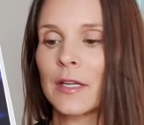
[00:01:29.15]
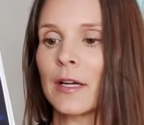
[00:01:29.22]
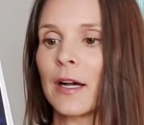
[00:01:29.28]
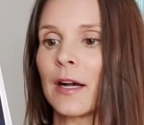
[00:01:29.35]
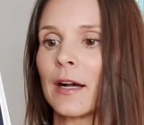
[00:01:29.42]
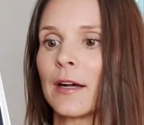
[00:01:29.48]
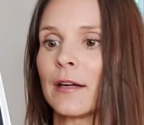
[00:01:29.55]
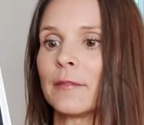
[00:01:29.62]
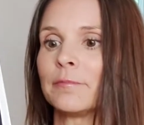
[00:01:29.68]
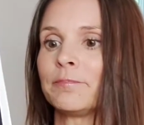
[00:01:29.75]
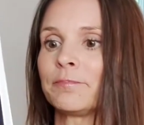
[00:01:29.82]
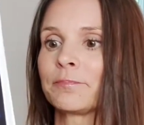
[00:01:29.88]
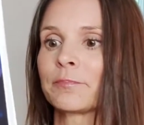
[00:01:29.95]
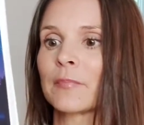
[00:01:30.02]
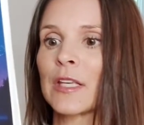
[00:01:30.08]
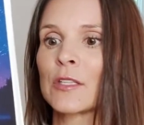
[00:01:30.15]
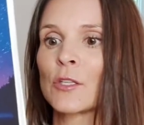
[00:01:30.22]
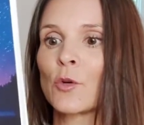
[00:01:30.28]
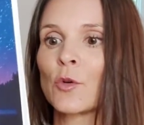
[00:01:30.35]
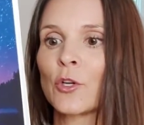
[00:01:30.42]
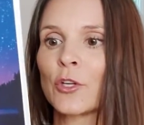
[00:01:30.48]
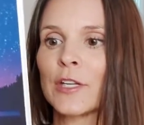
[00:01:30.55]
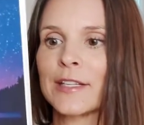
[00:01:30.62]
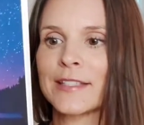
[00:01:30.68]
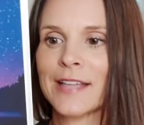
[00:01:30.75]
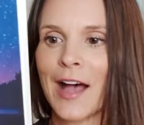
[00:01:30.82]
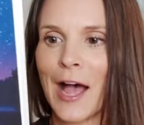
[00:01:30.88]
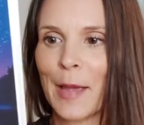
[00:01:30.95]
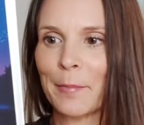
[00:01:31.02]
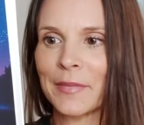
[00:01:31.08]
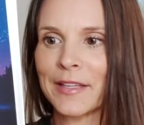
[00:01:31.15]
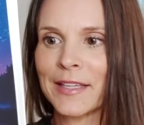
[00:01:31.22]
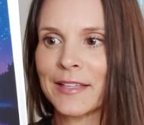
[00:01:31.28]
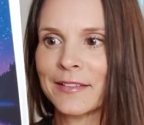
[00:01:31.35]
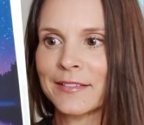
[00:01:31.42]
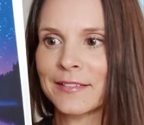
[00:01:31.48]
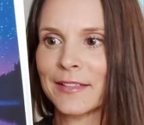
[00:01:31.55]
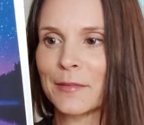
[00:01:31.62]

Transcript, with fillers: Um, so Good and Timely,